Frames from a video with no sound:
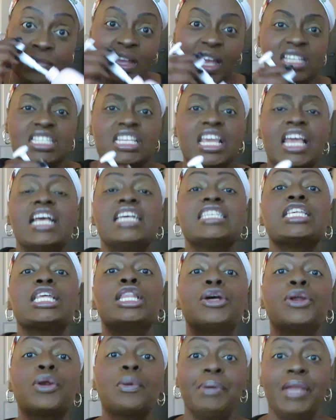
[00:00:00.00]
It's, it's a
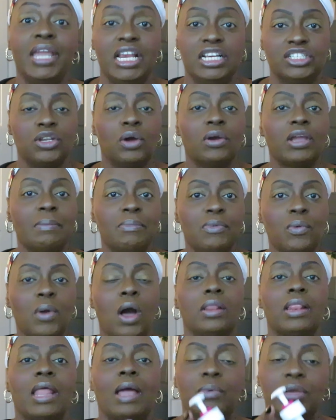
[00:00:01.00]
little peach. Don't get me
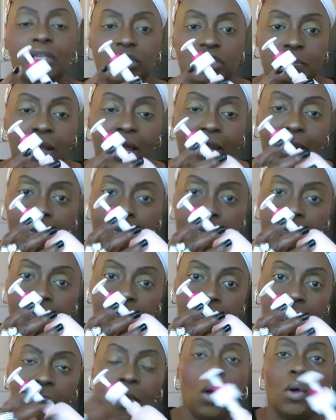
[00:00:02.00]
wrong. Like when you smell it,
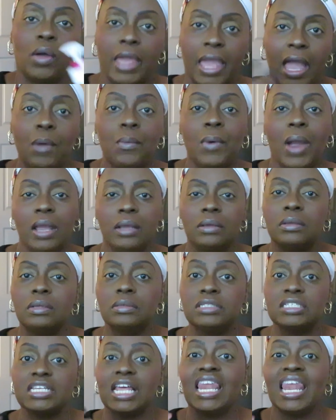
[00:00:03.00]
okay, all right.
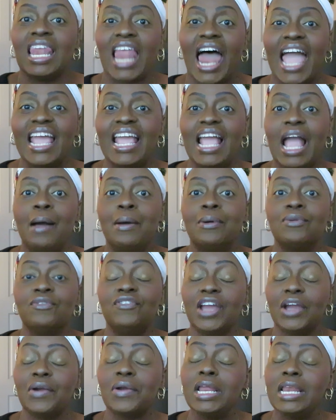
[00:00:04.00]
It's a light,
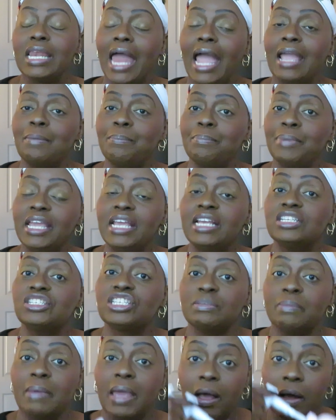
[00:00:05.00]
very light peach
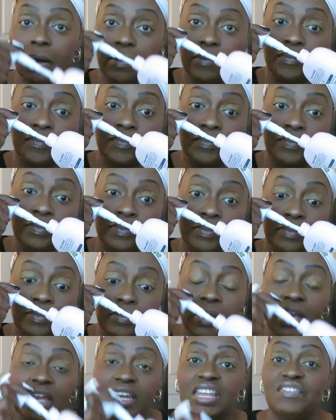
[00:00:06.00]
smell.
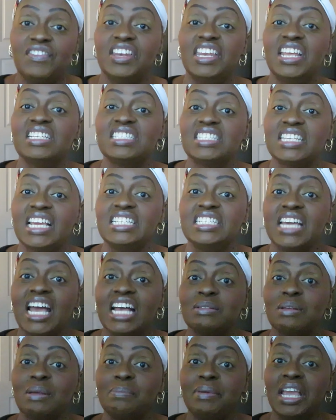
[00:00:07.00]
And if it didn't say
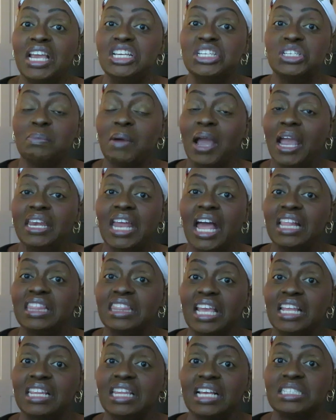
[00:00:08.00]
Jasmine Peach, you might not
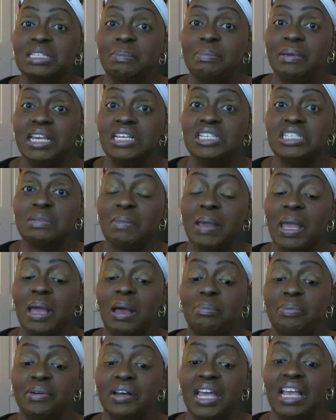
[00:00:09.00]
think that's a peach
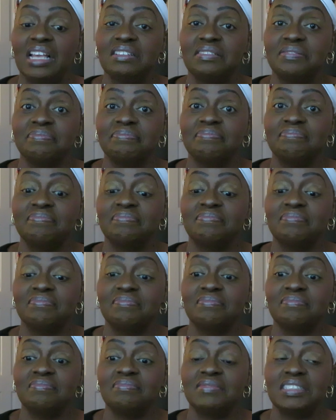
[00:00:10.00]
smell, but
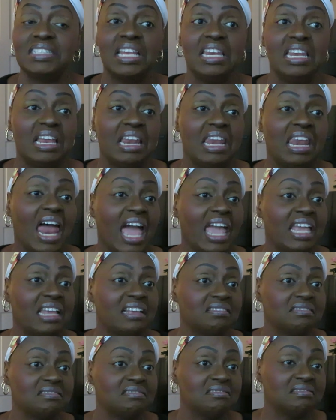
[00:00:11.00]
it's a little light,
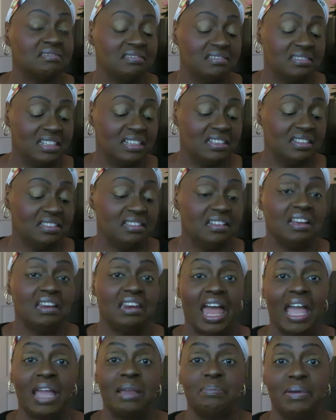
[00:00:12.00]
little
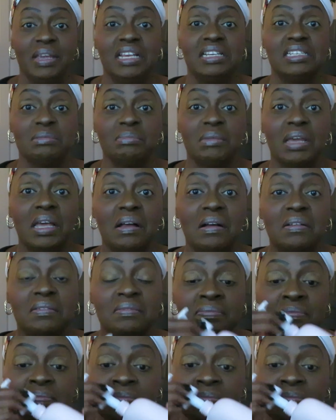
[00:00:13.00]
light peach smell.